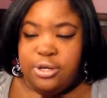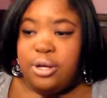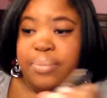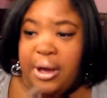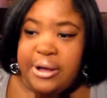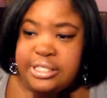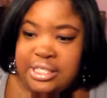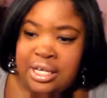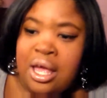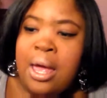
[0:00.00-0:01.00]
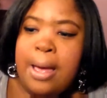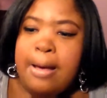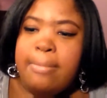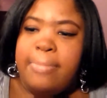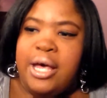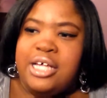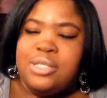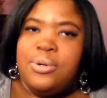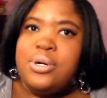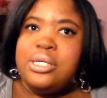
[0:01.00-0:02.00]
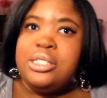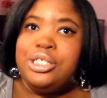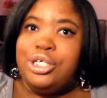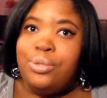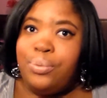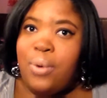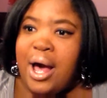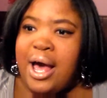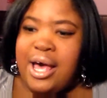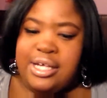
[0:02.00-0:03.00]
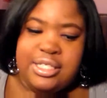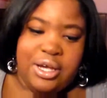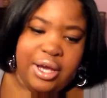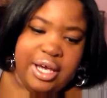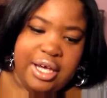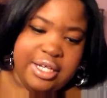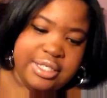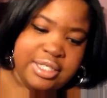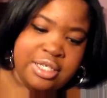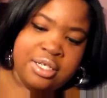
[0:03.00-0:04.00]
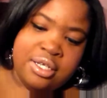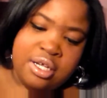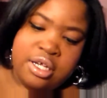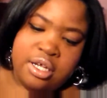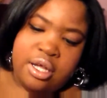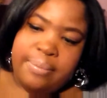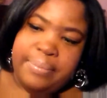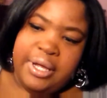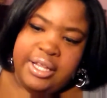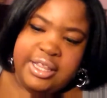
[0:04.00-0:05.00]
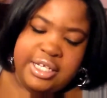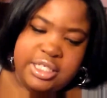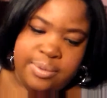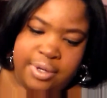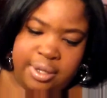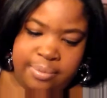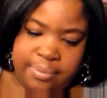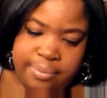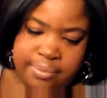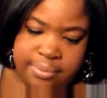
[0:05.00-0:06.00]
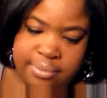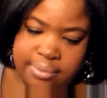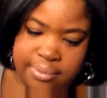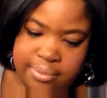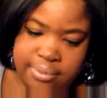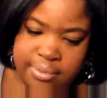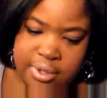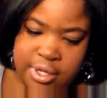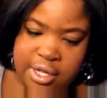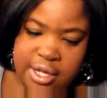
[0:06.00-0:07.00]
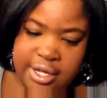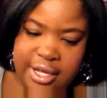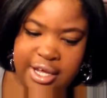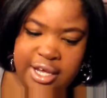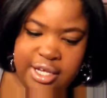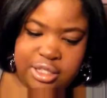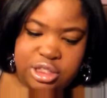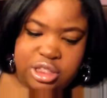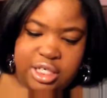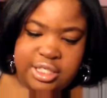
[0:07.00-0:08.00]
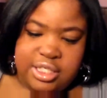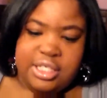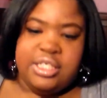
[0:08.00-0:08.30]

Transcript: no comparison. But as far as dupe-wise, there is. But this one is just the